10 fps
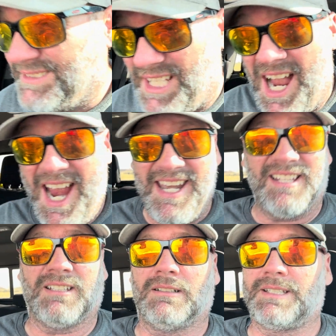tiny
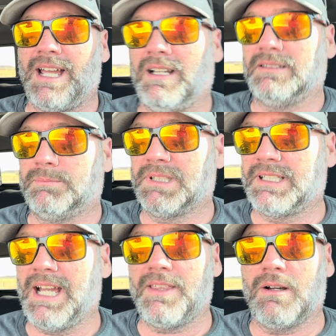little town, but
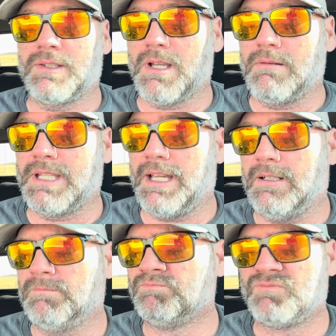the guy that owns the
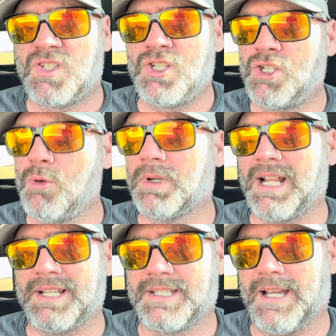hotel, super
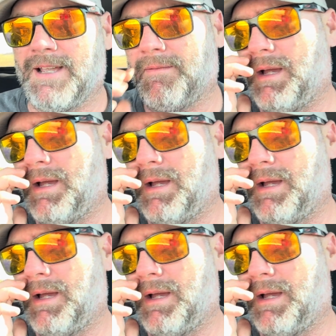nice guy. I